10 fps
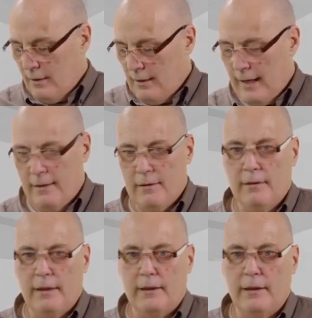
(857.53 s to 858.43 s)
that
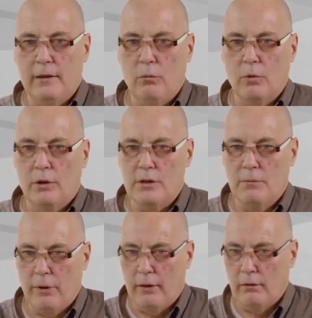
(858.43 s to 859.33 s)
technique works in
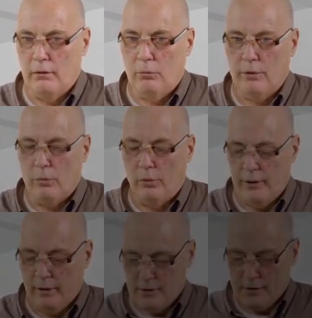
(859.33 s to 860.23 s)
parallel with all
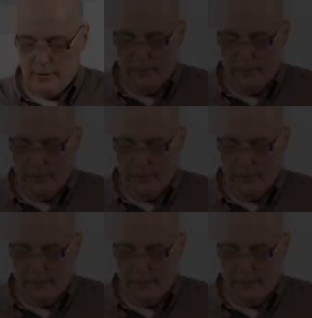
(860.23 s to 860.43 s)
the others.